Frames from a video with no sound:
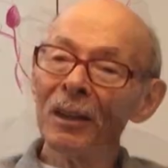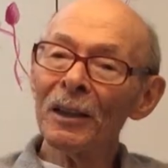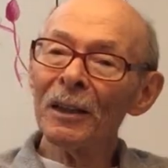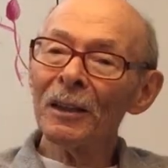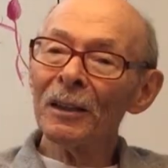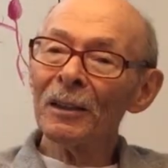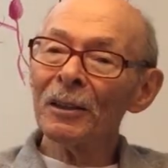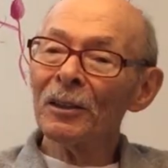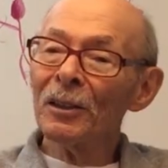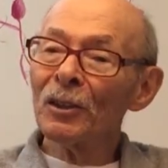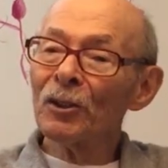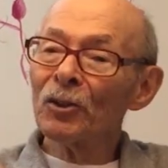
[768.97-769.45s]

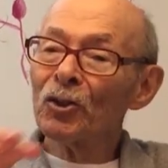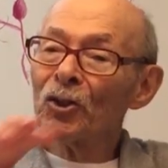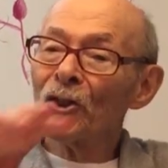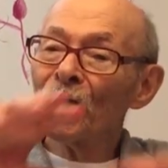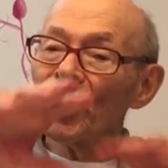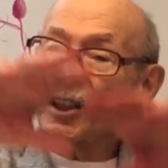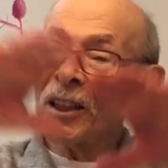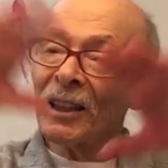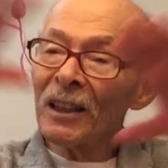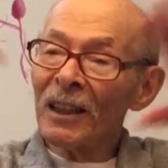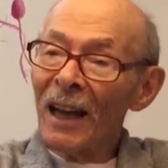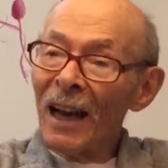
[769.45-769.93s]
In the
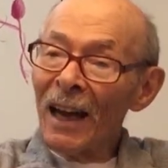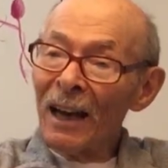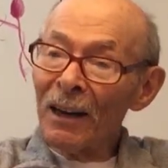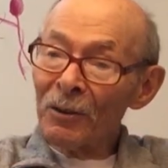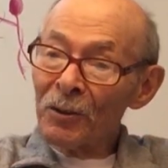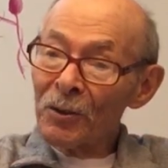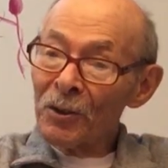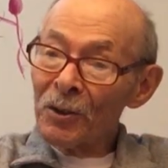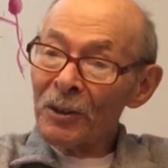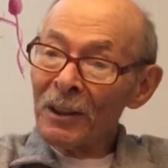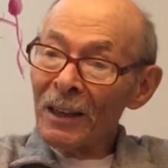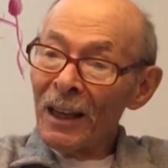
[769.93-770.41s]
chicken
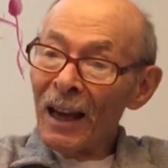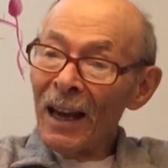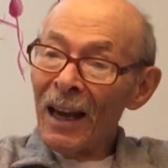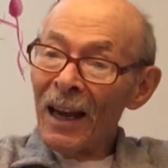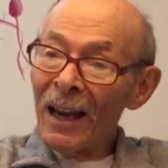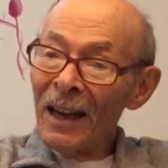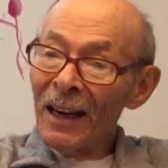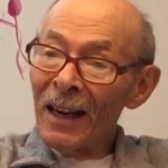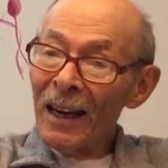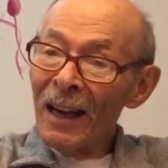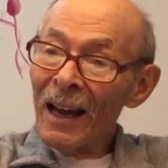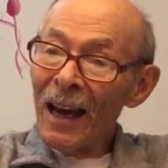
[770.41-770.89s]
house, they
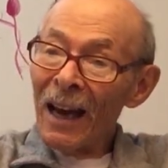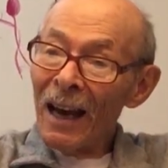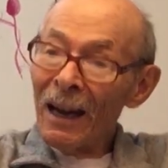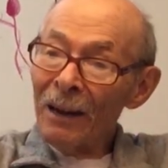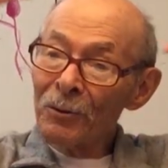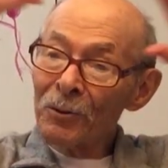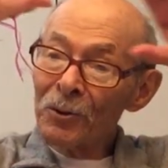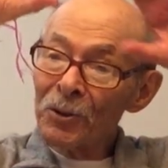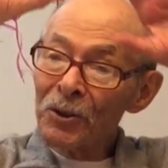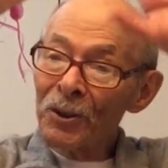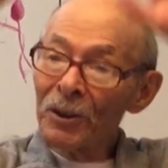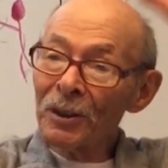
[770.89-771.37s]
had a
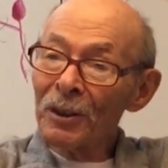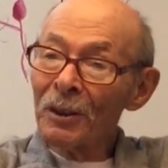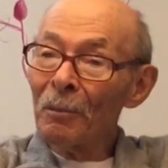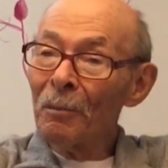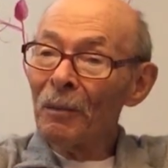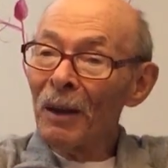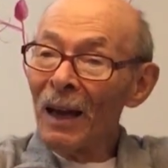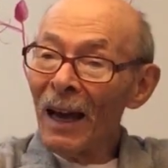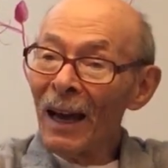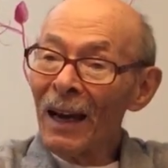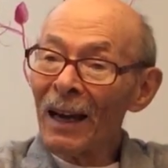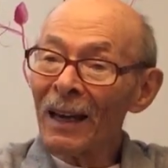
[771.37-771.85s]
house in the
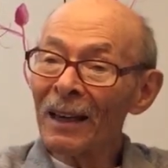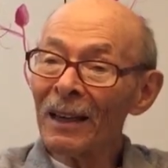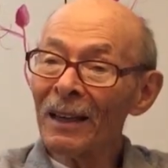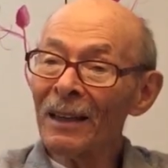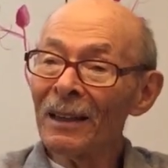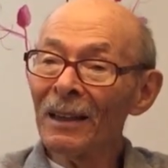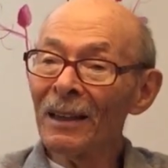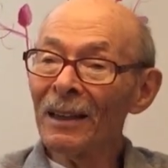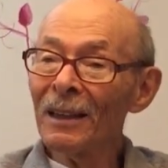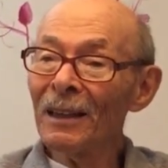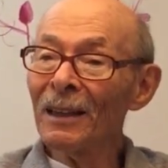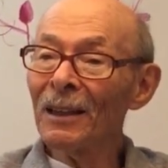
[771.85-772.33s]
back
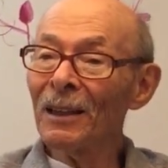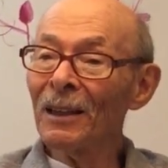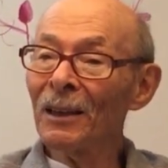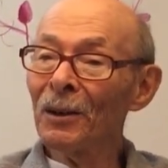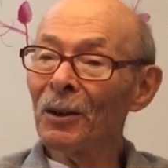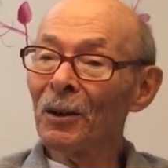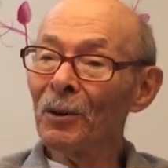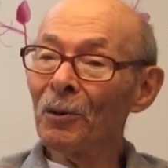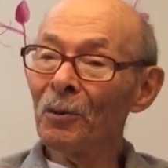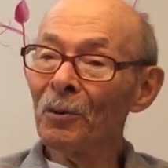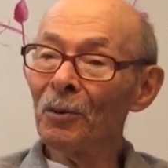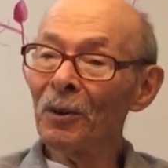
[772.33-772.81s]

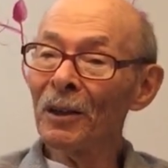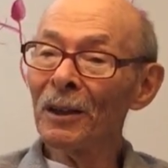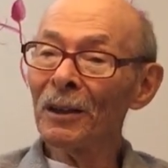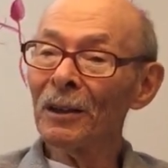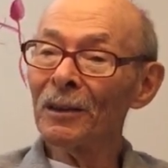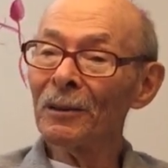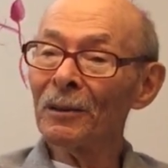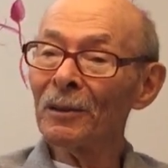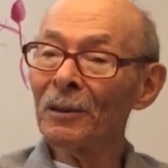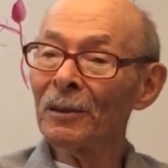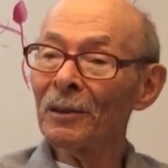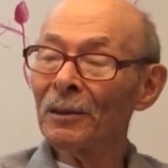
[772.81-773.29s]

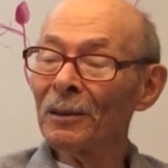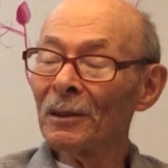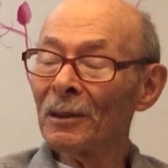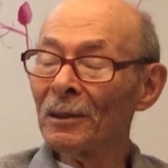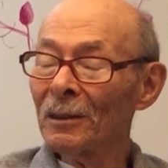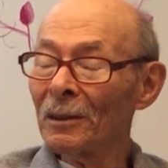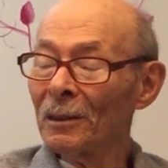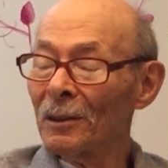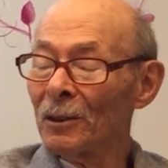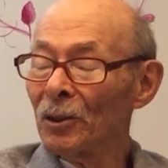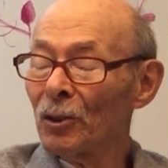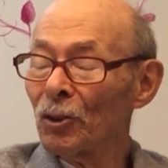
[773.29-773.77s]
where
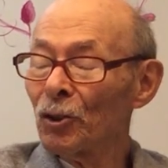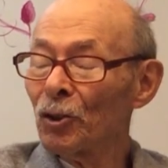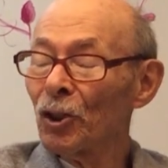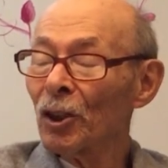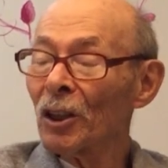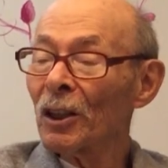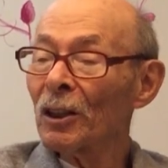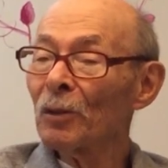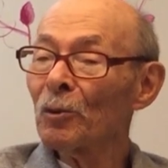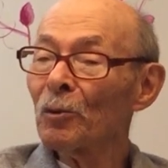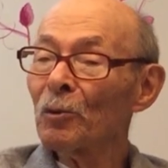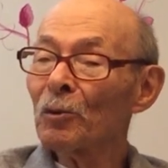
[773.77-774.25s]
the
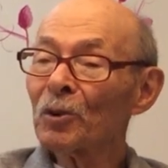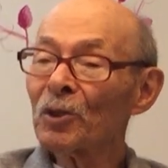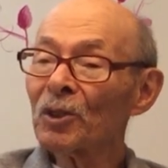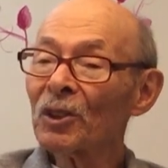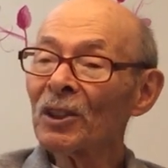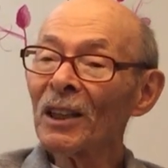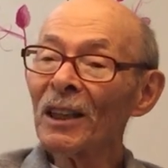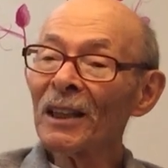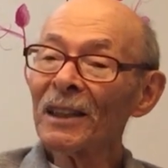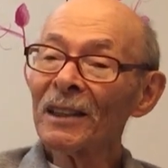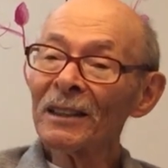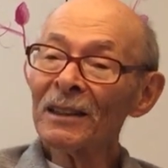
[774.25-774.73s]
chicken was
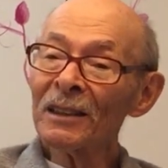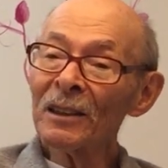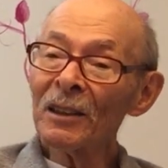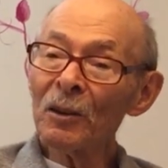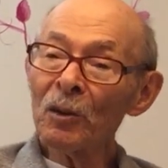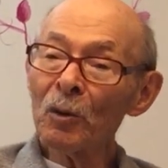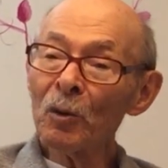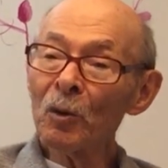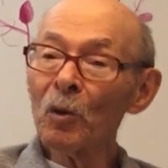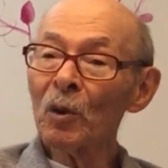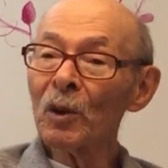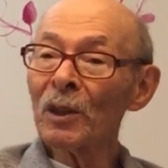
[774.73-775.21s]
lay,
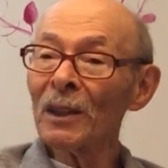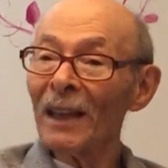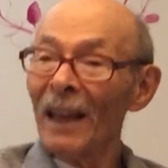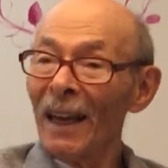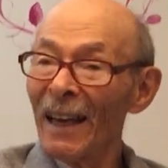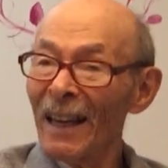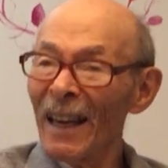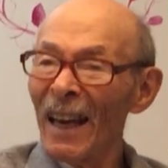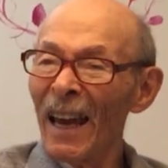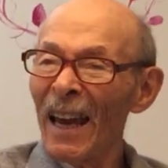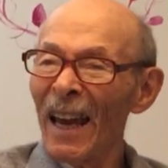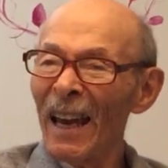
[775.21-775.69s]

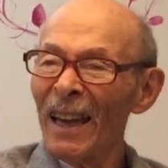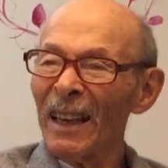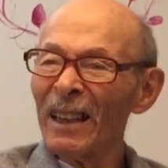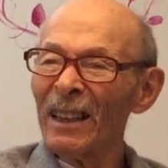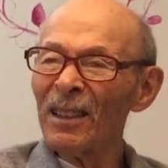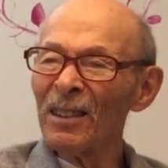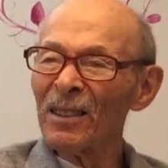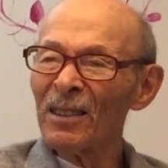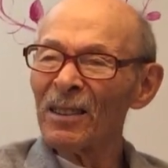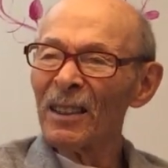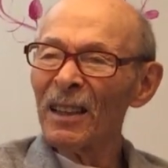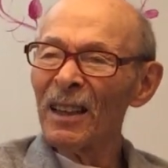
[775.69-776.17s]
lay
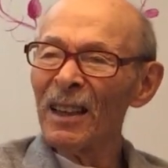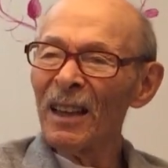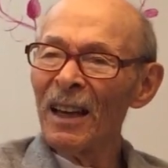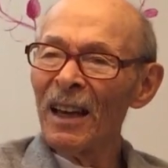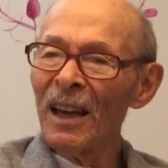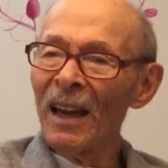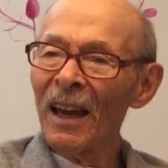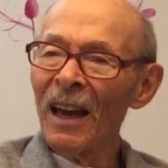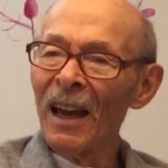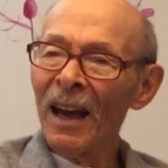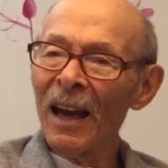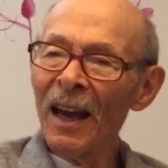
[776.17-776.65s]
eggs,
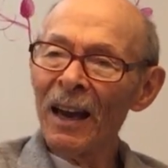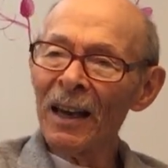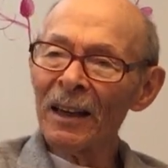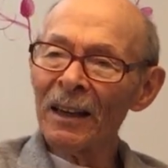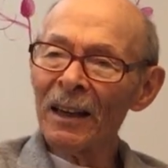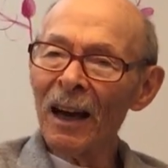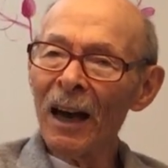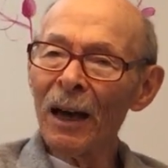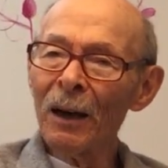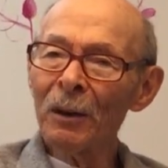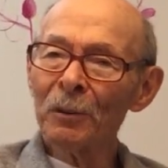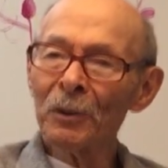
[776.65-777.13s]

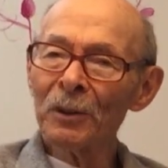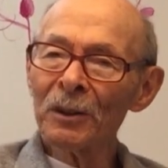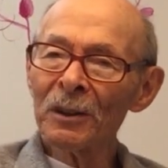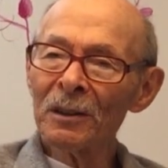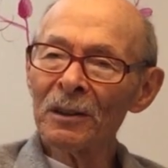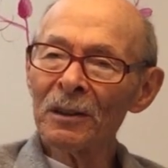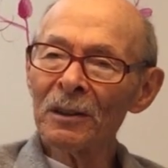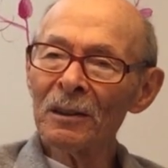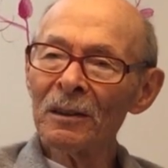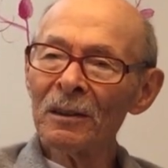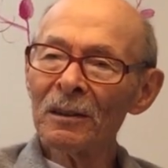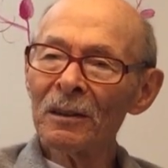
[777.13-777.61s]
and I would
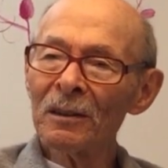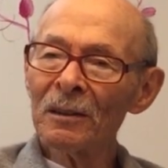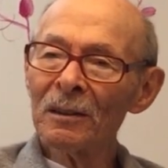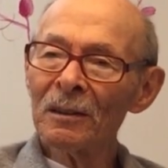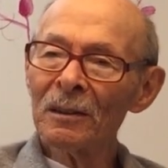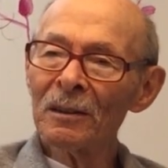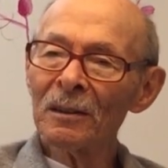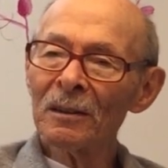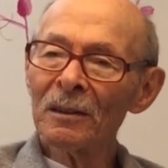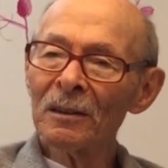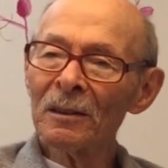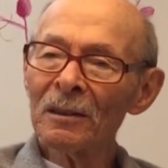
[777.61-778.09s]

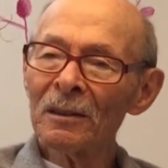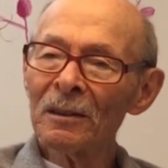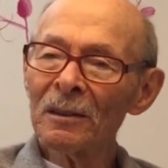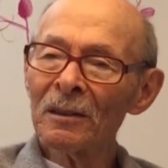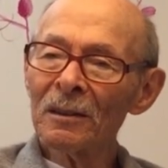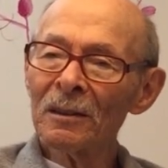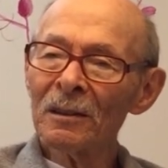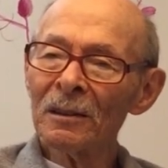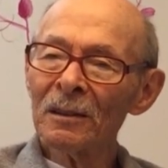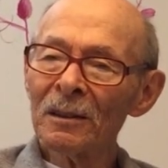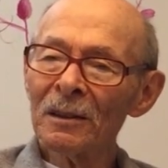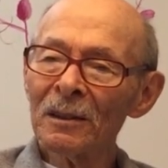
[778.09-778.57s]

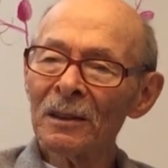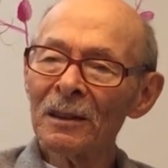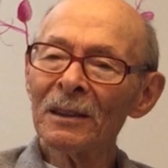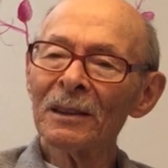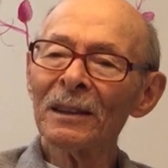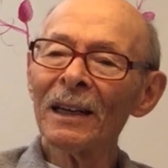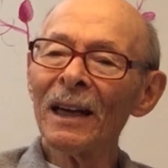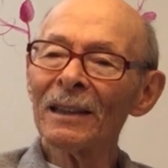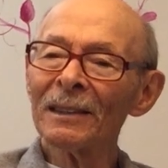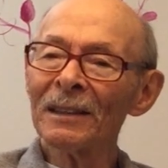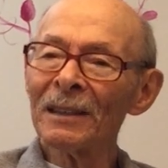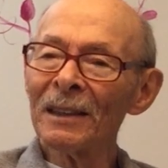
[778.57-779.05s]

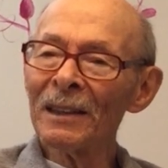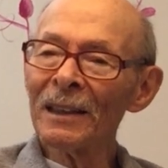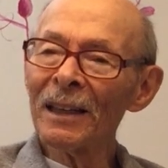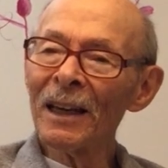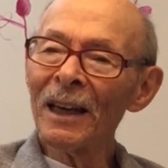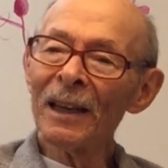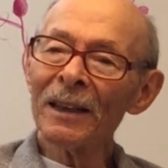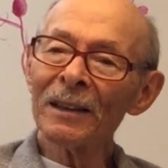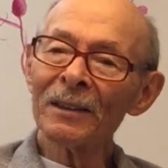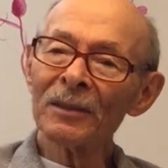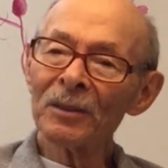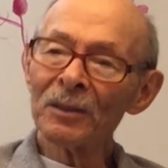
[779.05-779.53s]
get the
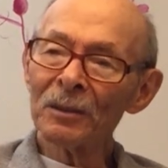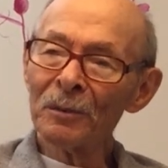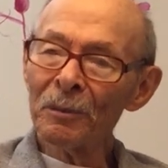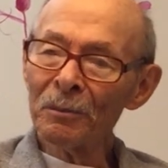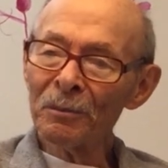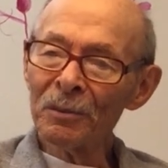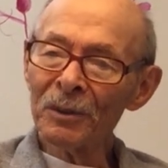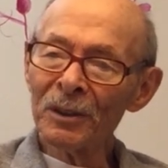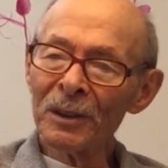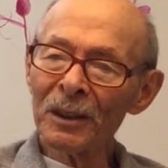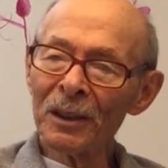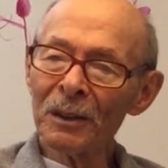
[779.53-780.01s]
eggs and
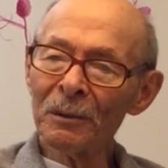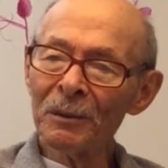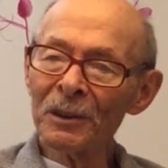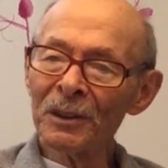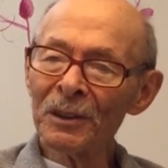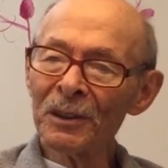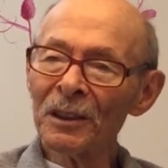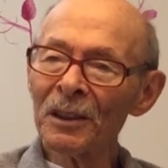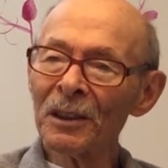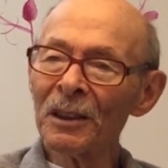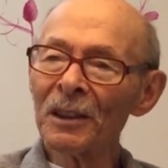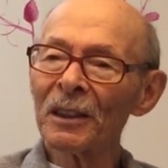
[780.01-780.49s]
bring them
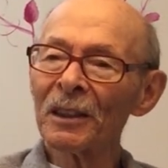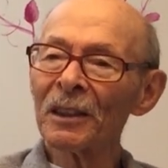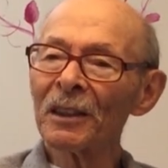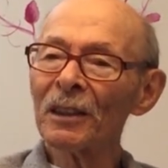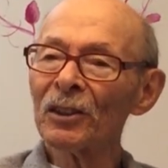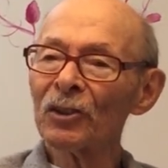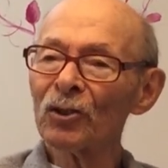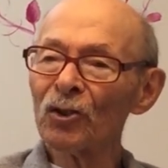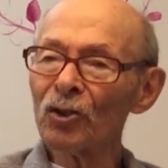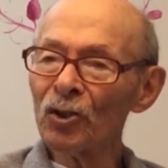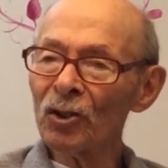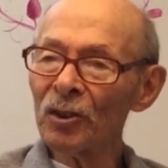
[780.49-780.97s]
into the
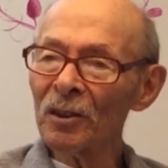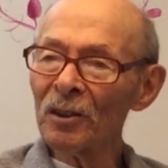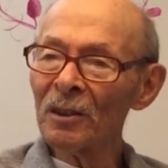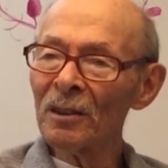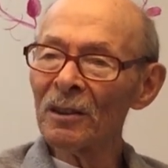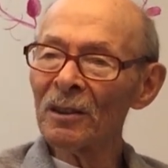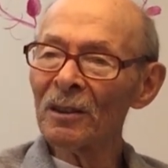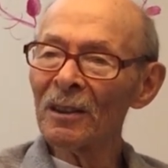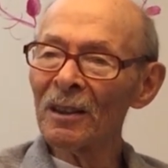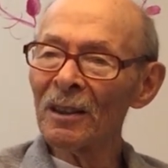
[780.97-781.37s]
kitchen.